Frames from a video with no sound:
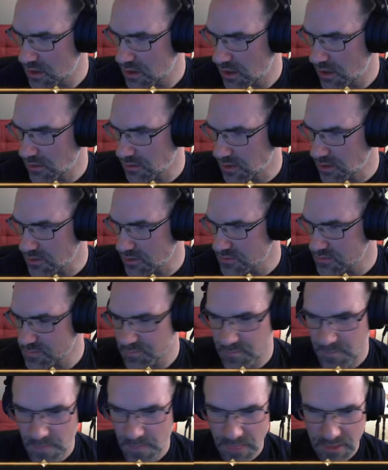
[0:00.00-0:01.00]
Okay,
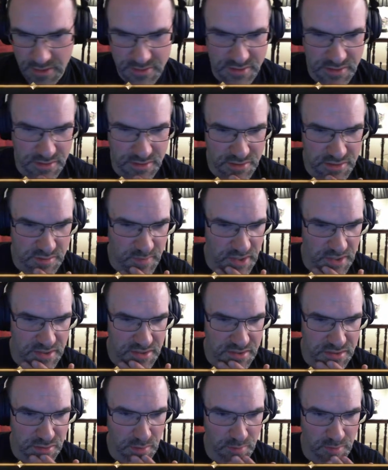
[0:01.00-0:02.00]
so here's my
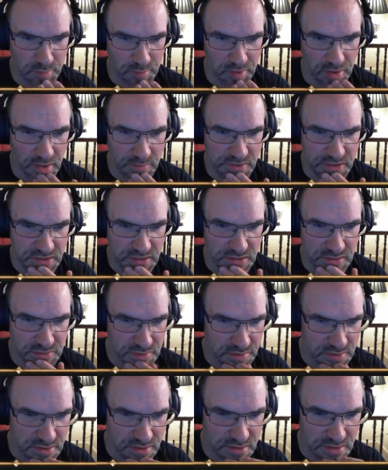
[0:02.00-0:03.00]
scriptable object
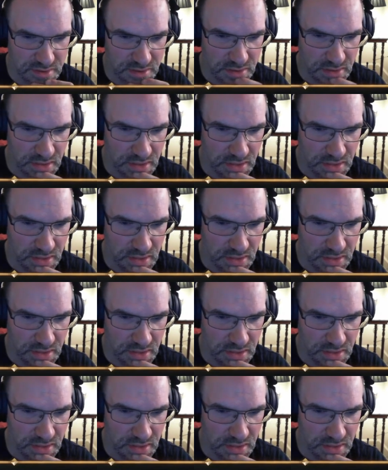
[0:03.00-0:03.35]
notes.